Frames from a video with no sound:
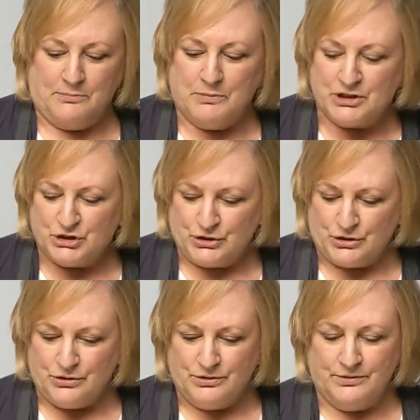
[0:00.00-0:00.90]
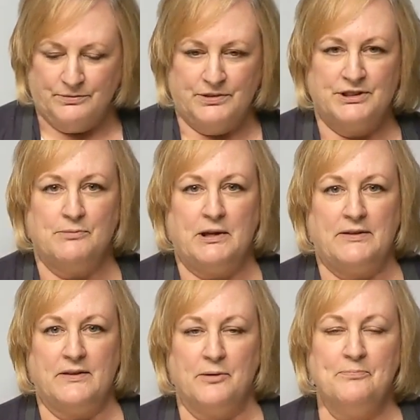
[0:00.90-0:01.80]
mixer to
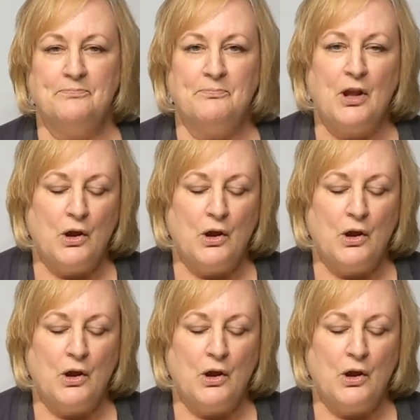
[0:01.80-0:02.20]
make them,